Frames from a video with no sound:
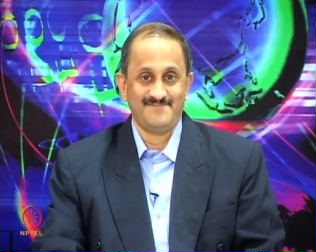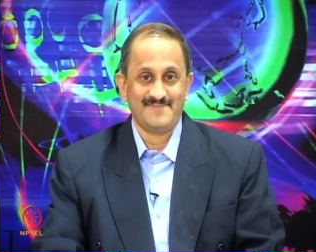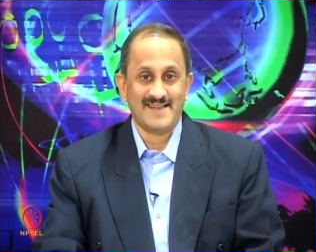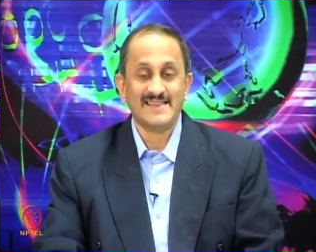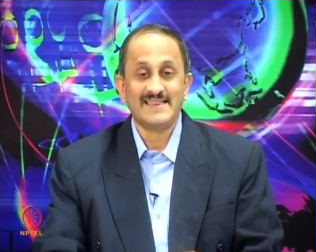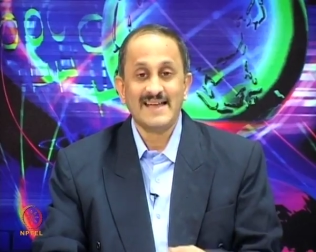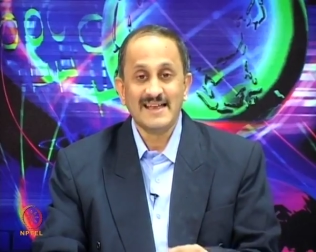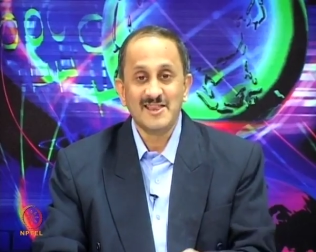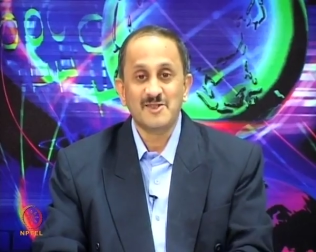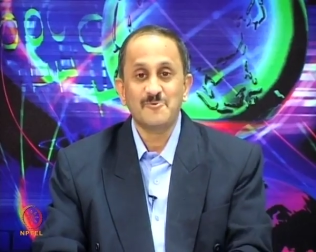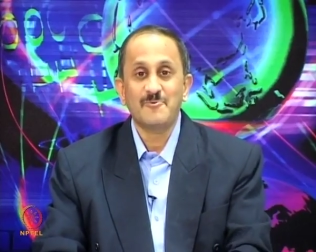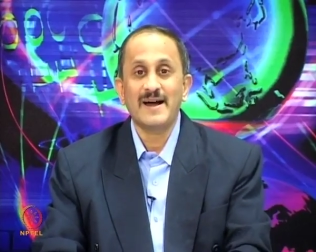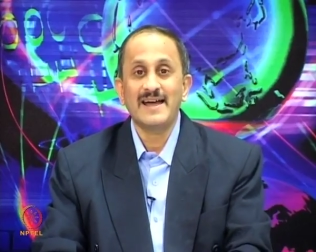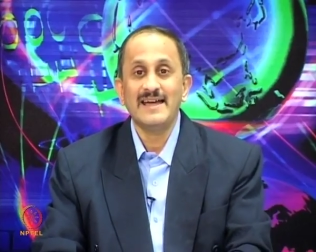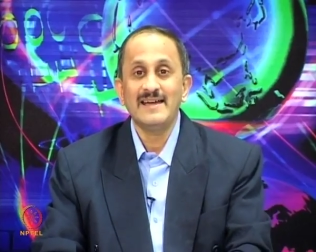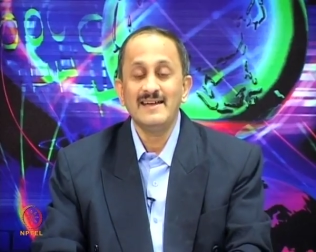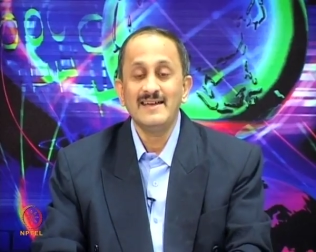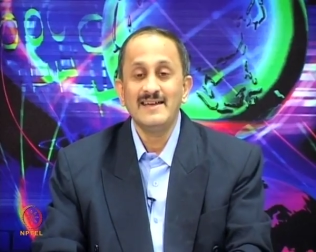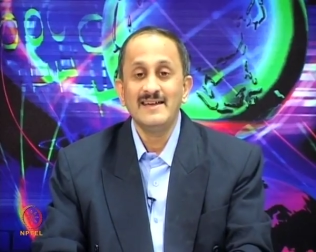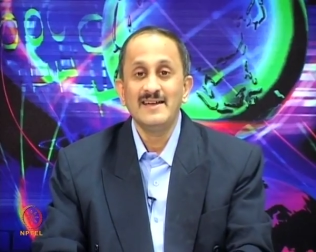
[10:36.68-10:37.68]
And that is
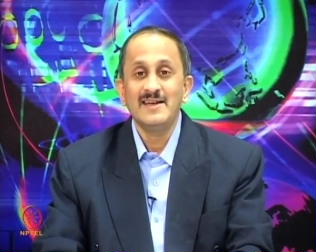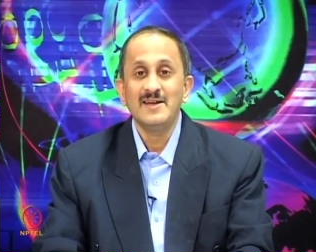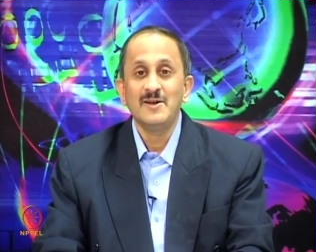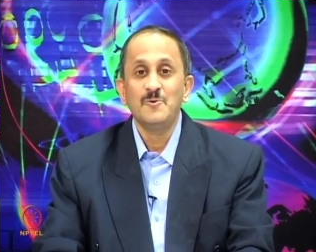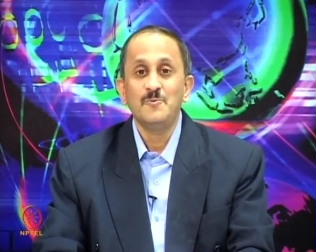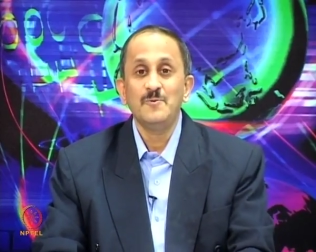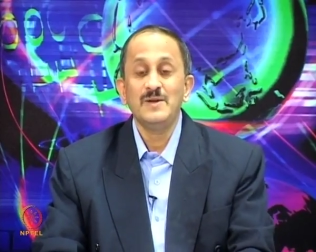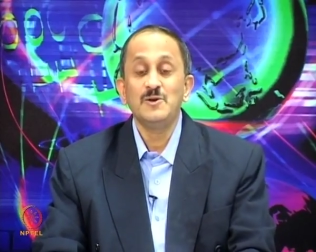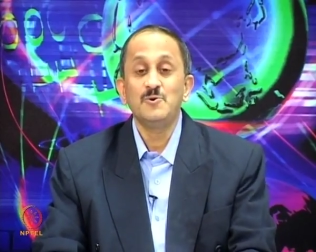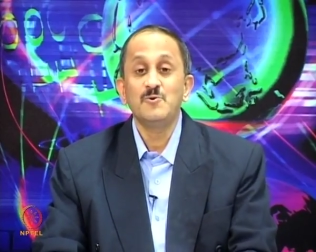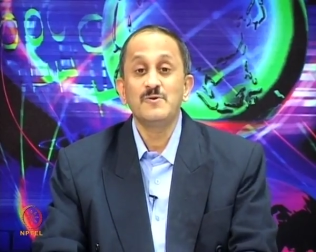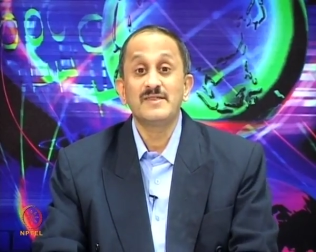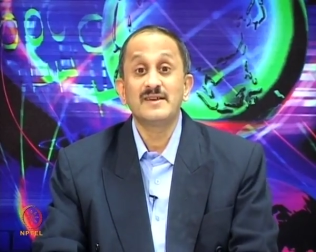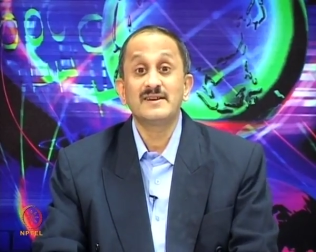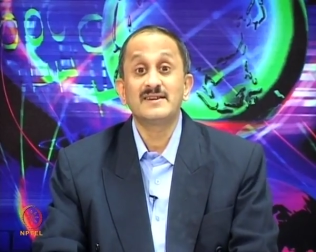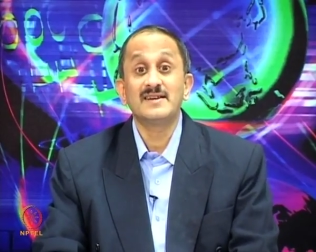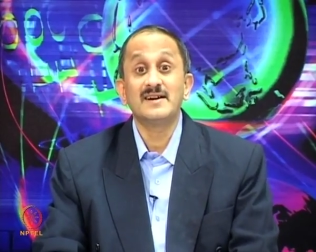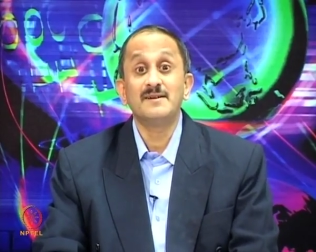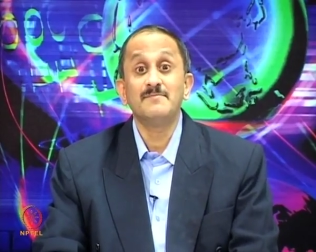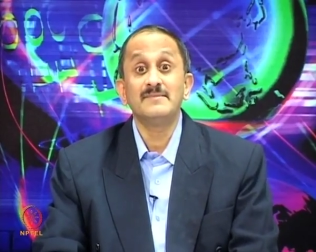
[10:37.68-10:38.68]
why we use the
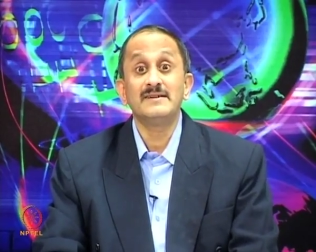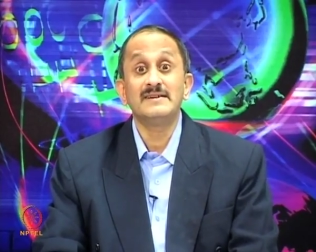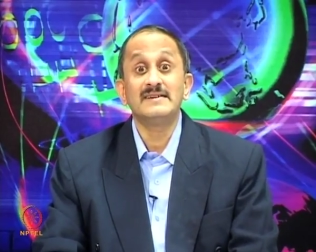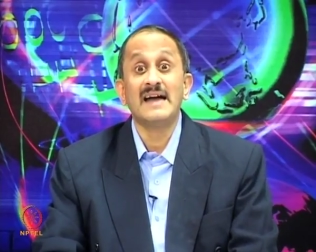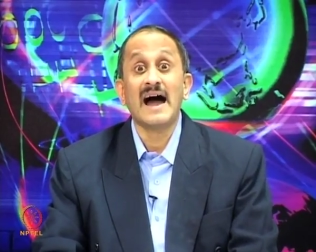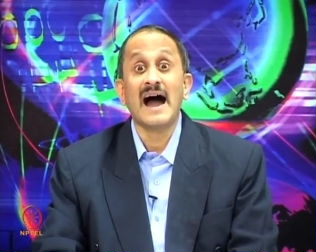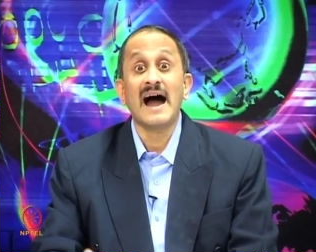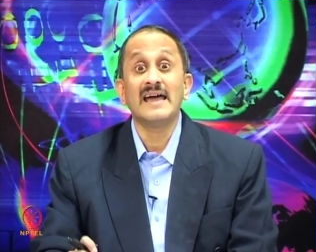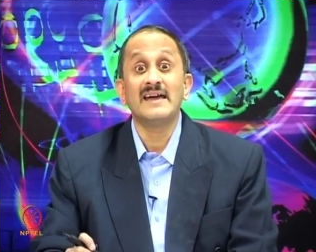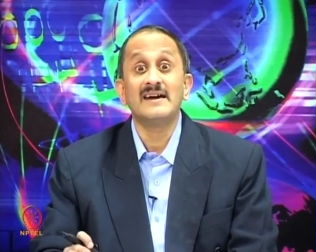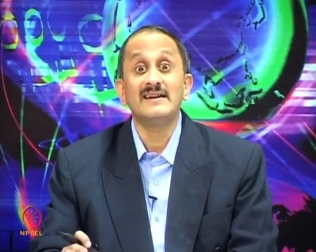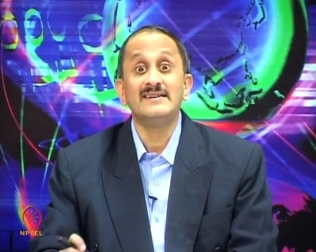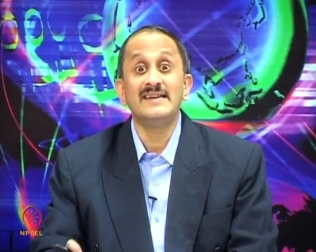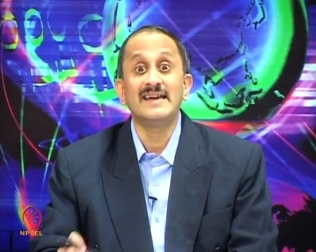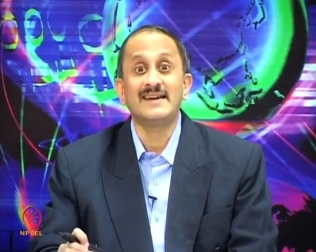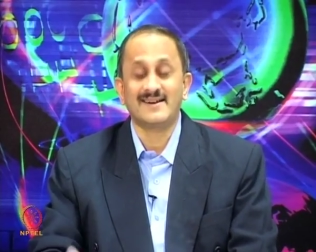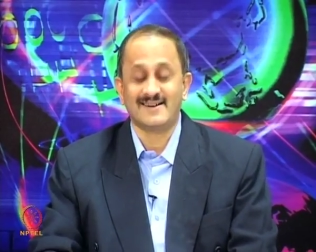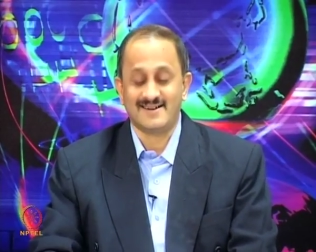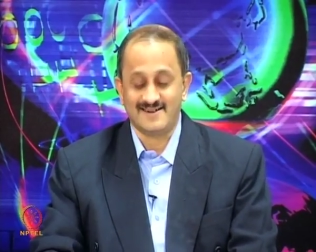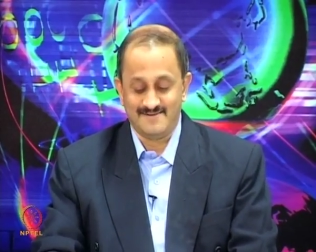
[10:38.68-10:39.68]
term
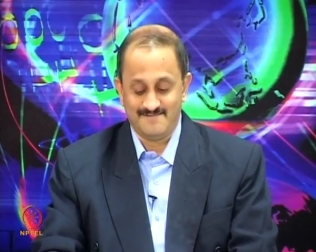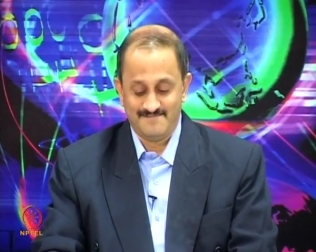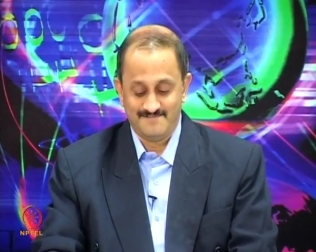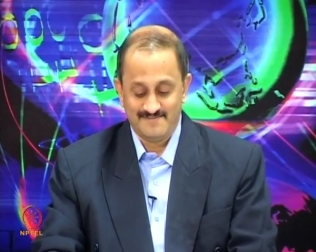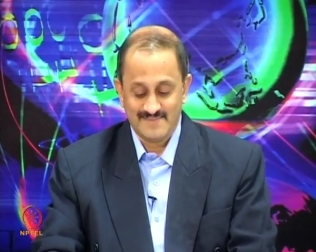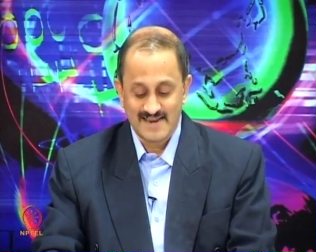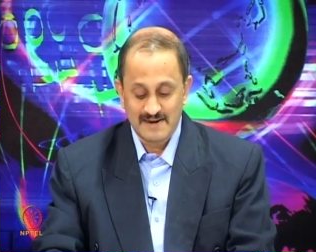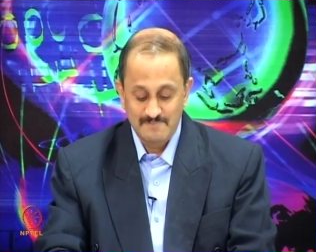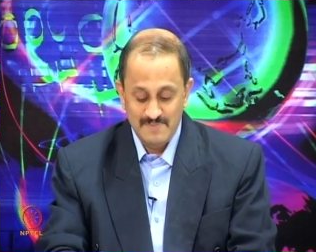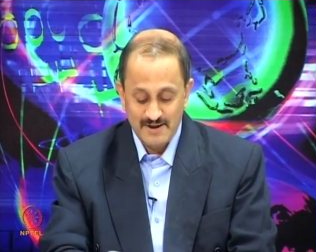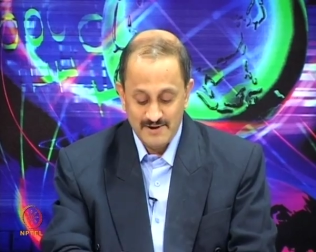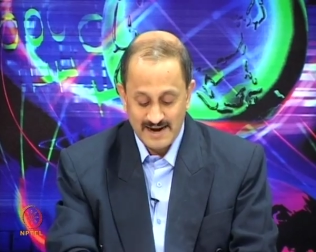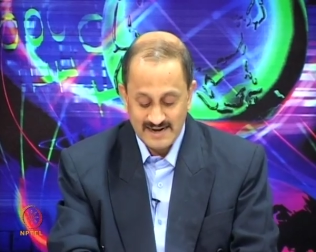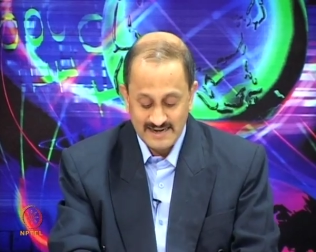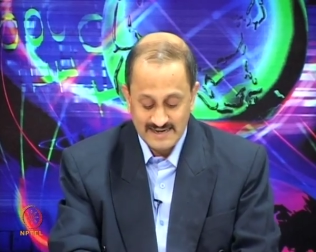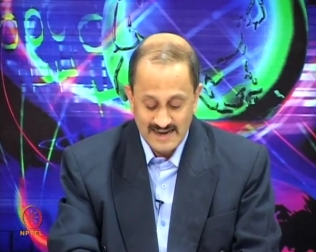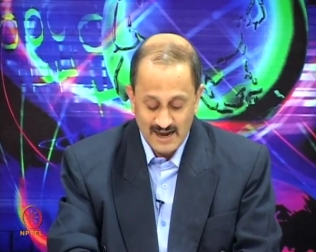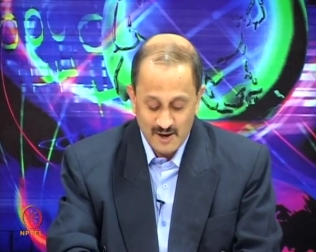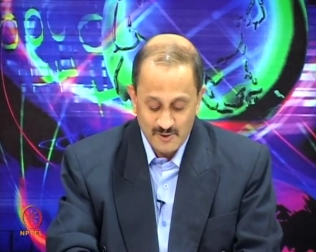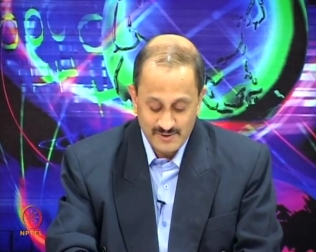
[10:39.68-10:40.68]
dyadic. Let me
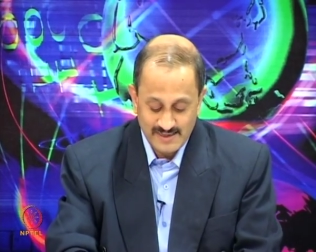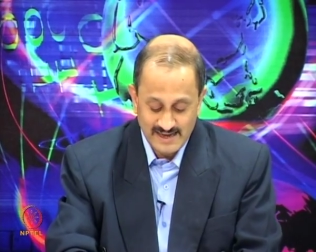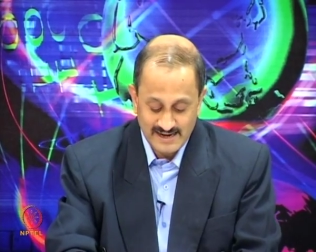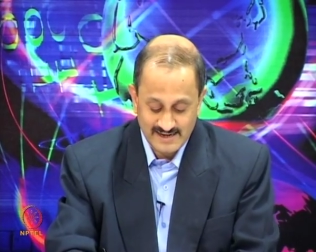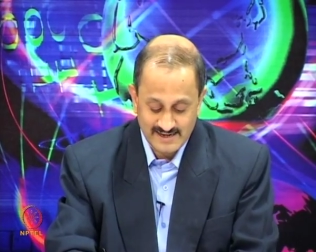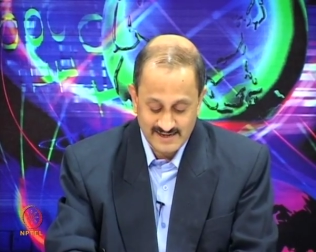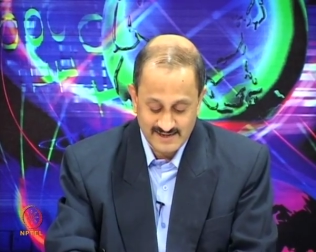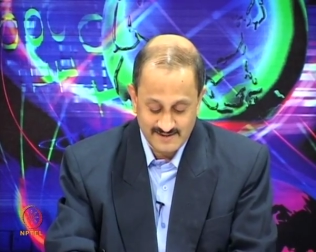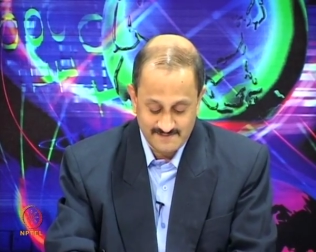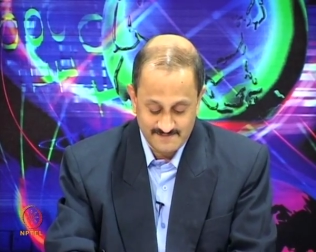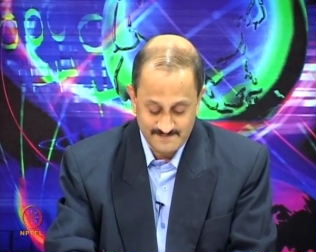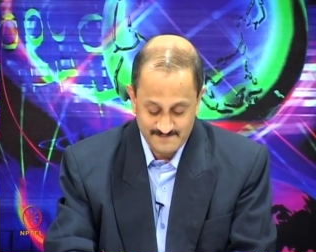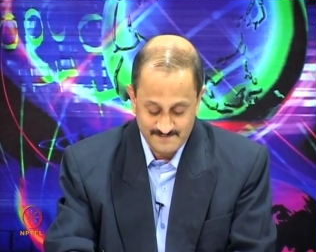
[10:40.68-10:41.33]
write down that term,